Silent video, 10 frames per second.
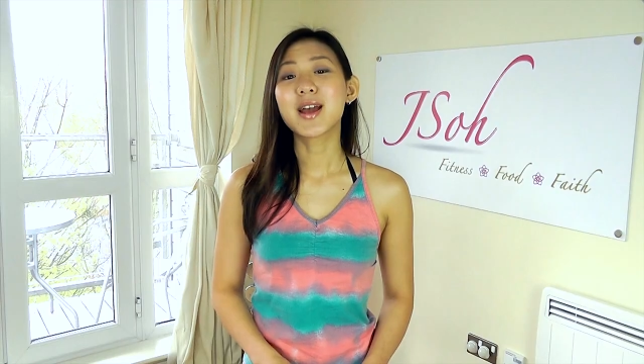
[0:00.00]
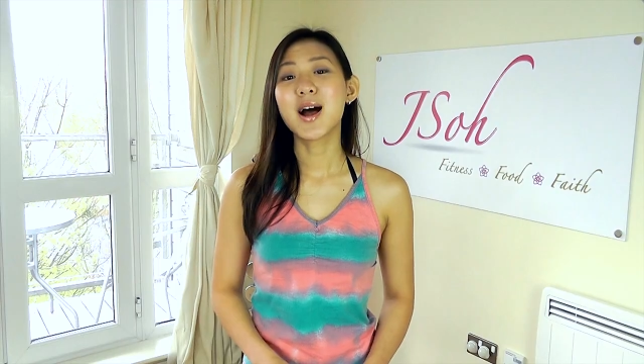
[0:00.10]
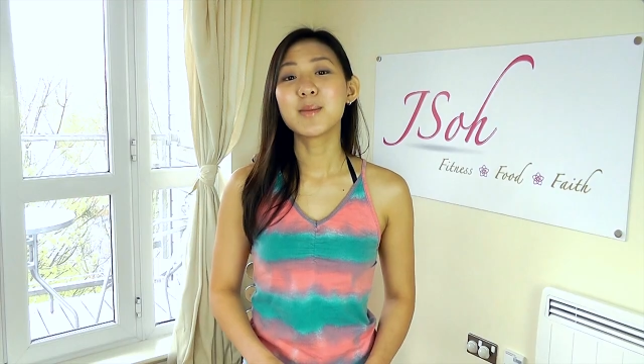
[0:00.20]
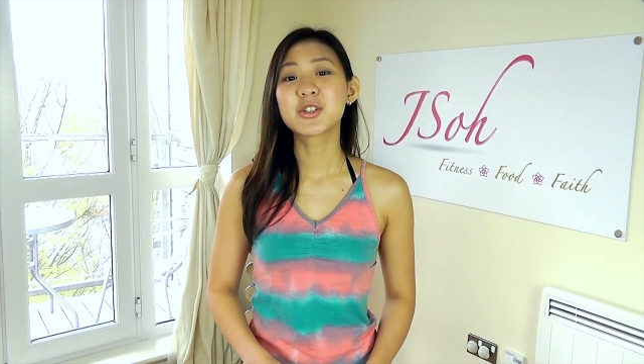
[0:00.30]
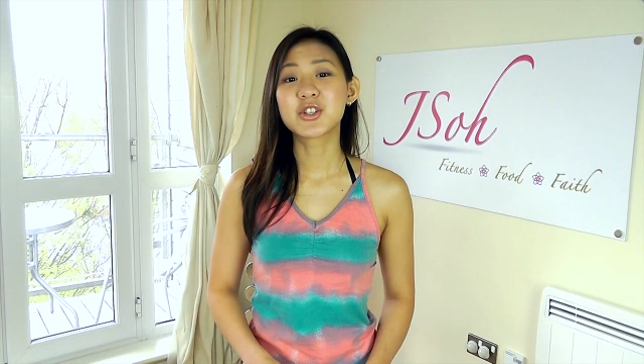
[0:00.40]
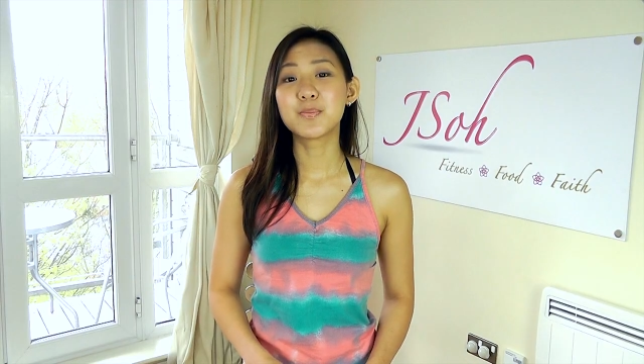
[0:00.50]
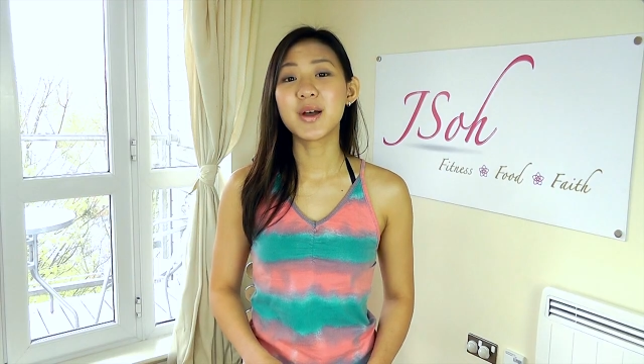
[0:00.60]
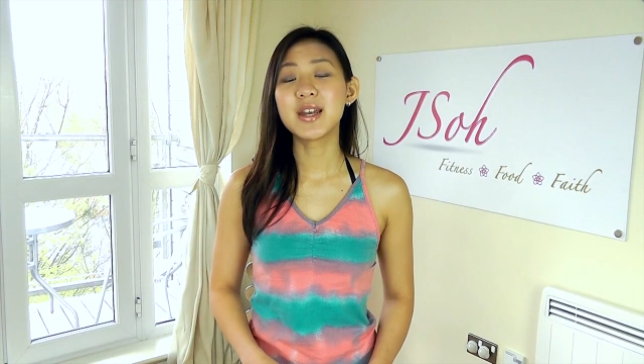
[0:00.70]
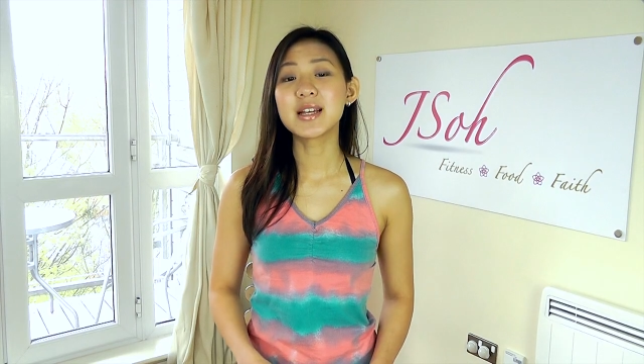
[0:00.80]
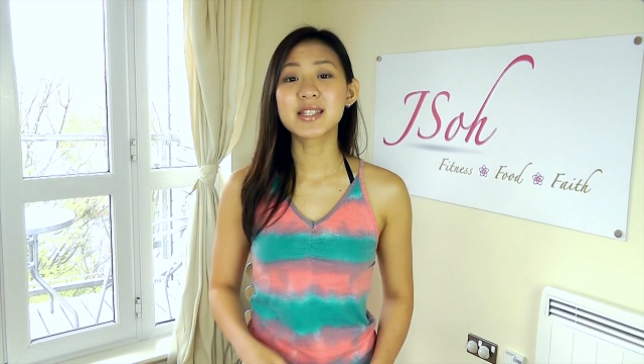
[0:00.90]
it comes to
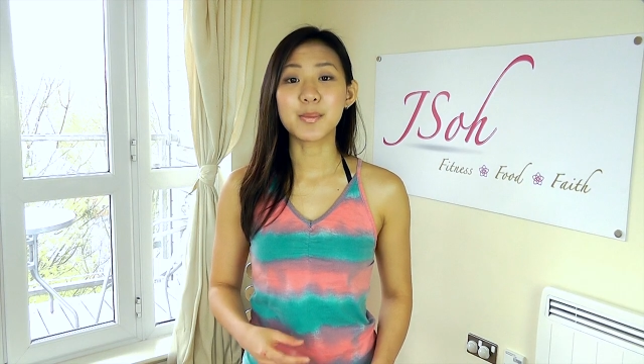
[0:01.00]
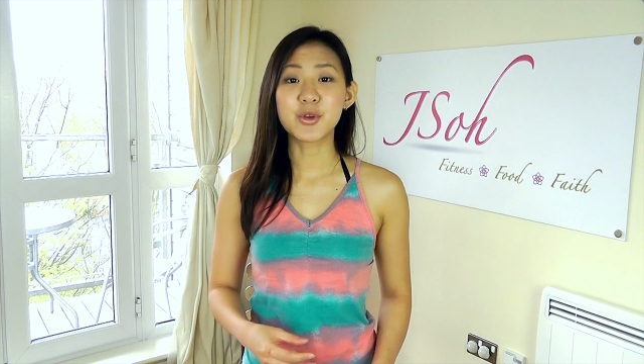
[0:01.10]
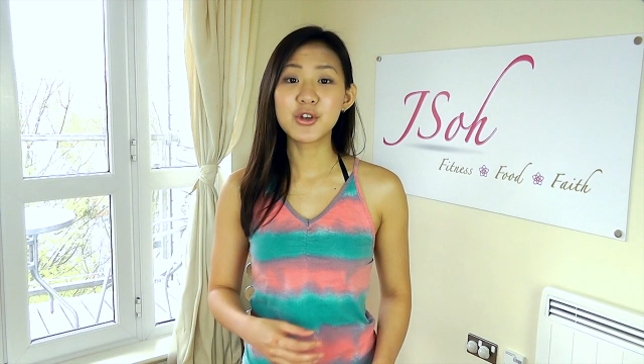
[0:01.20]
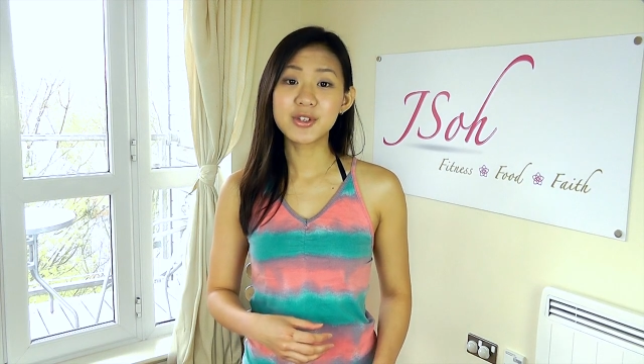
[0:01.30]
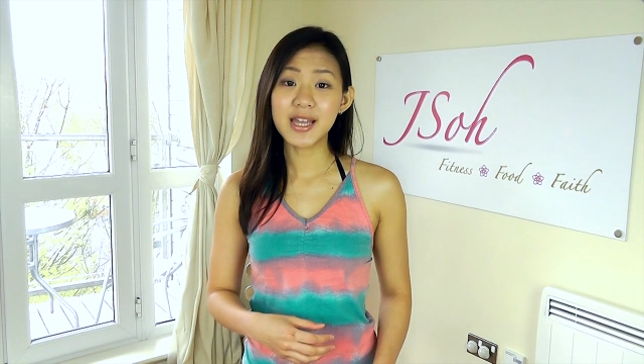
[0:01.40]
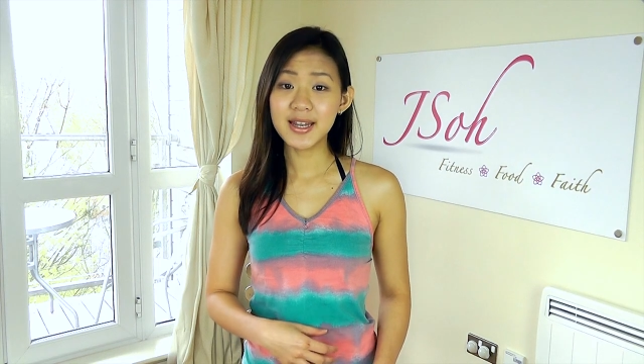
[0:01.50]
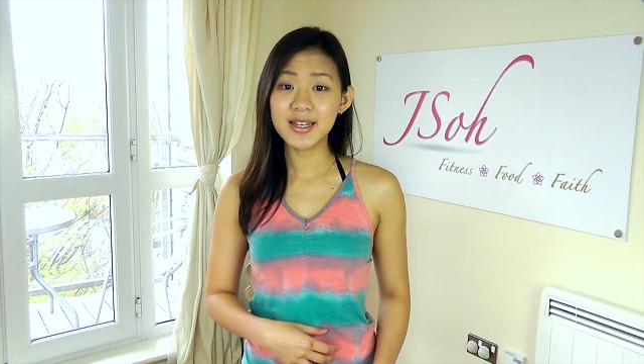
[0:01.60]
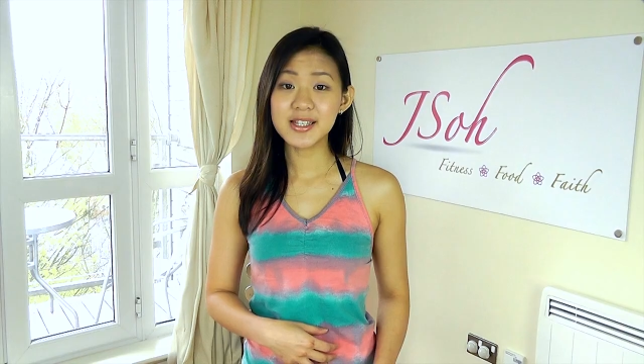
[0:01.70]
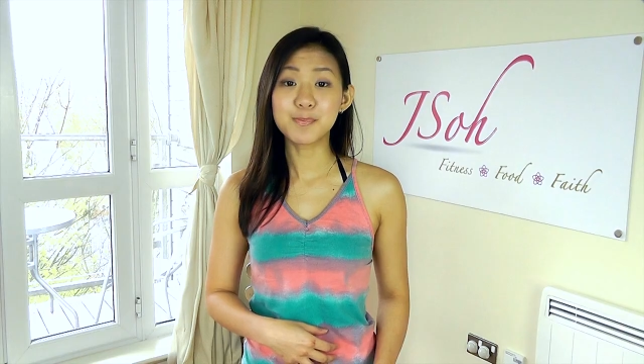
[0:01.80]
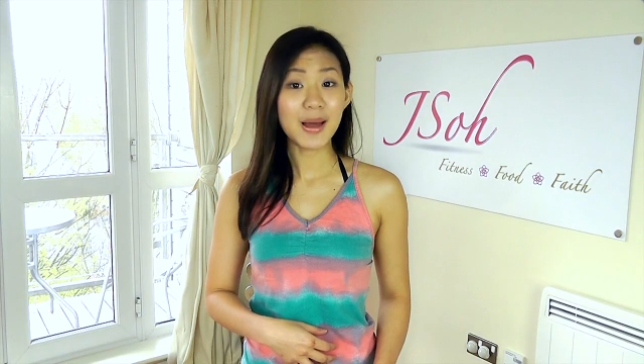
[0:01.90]
burning
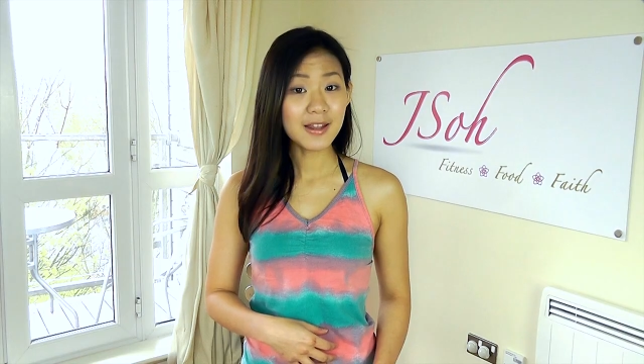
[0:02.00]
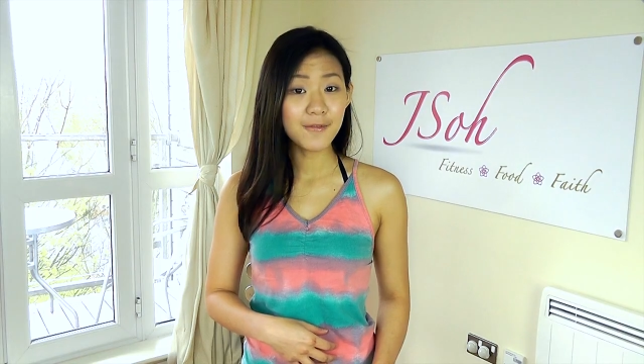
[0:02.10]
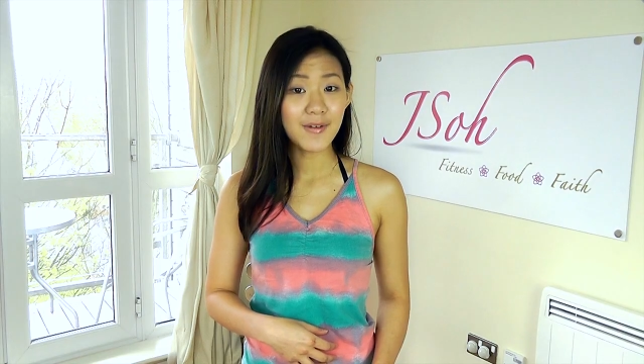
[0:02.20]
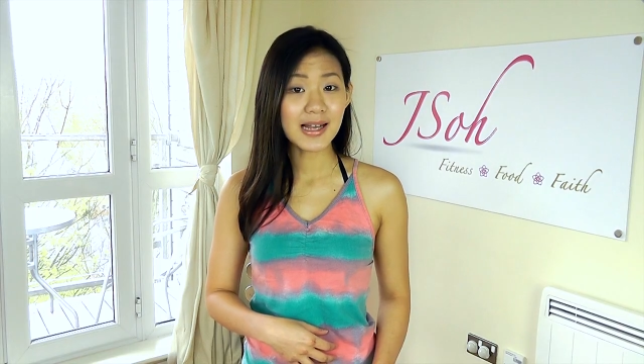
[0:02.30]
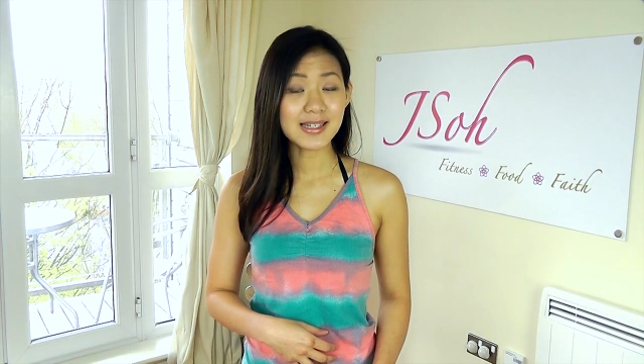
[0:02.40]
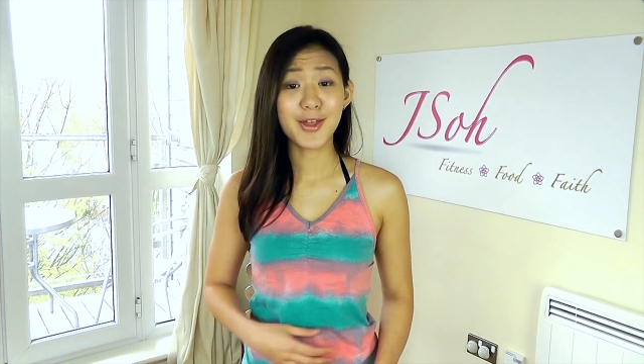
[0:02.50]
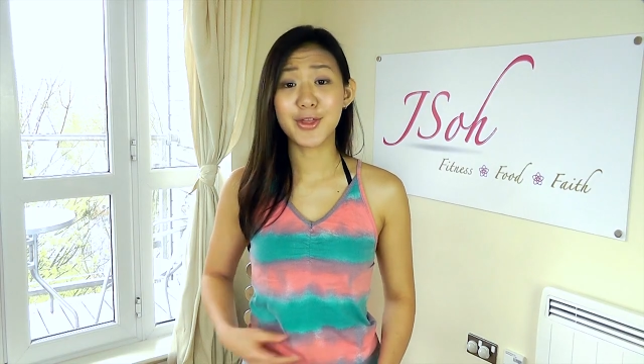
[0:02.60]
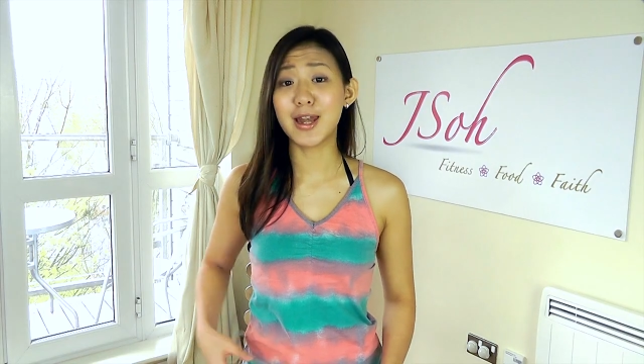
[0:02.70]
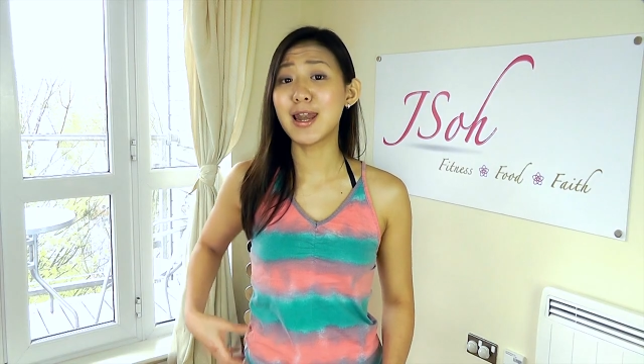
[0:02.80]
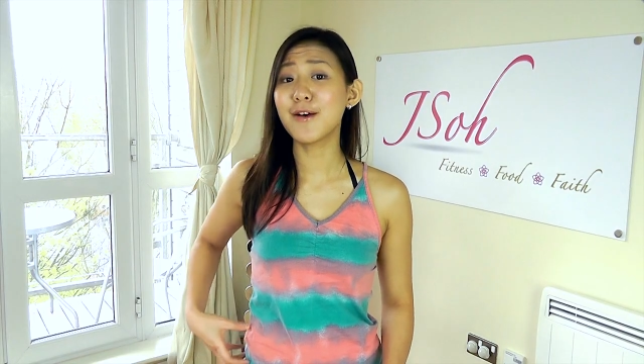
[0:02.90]
subcutaneous belly fat,
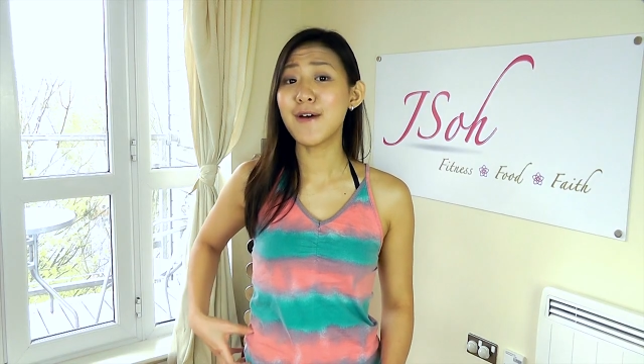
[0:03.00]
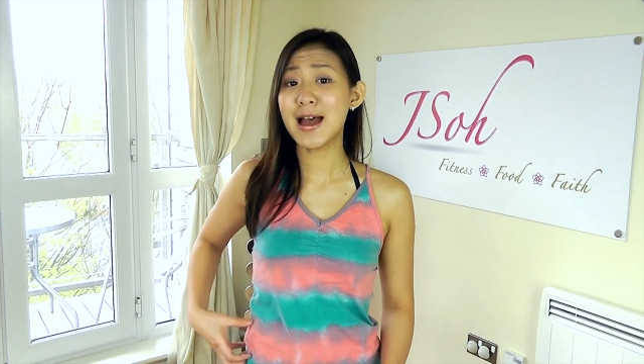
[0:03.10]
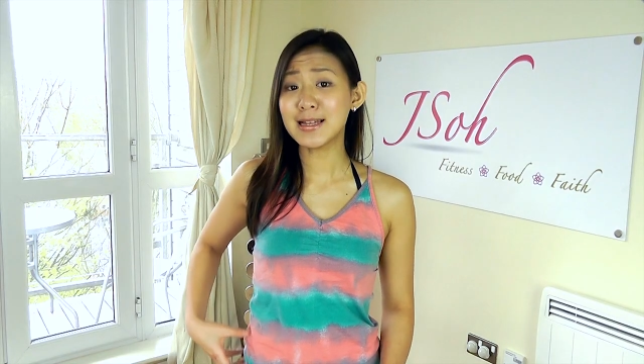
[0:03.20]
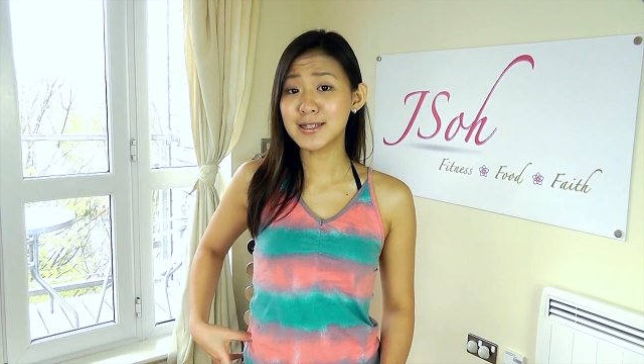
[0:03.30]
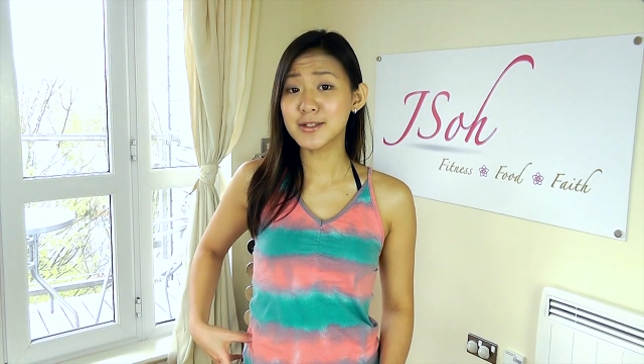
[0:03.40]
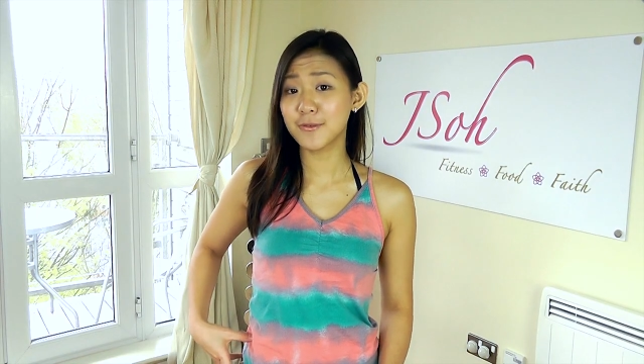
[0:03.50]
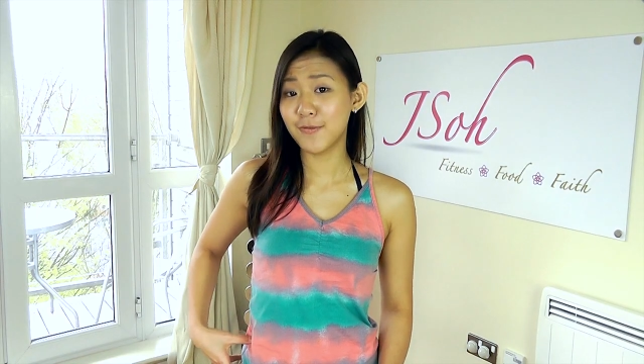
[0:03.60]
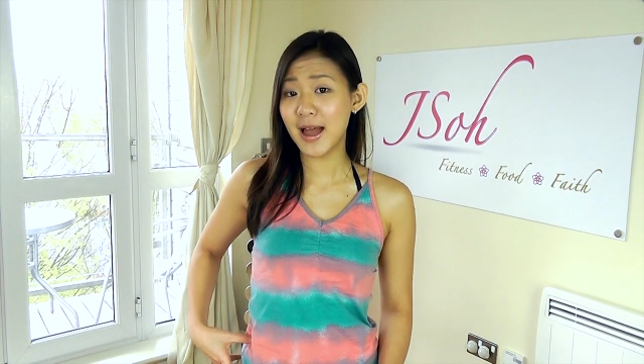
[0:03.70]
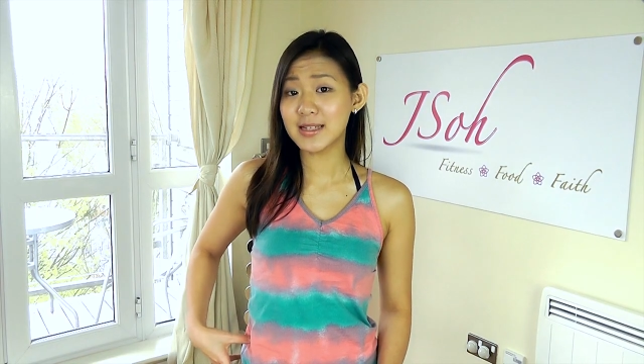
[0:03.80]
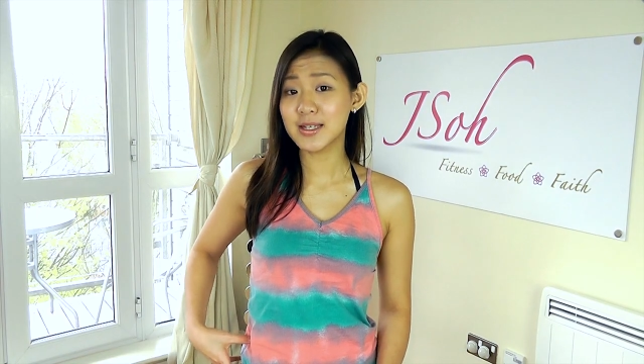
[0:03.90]
the love handles
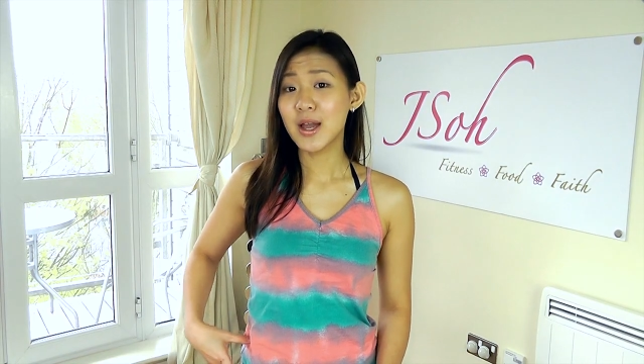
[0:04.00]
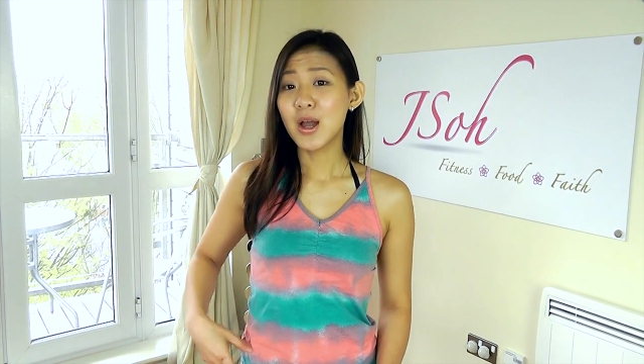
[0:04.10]
fat,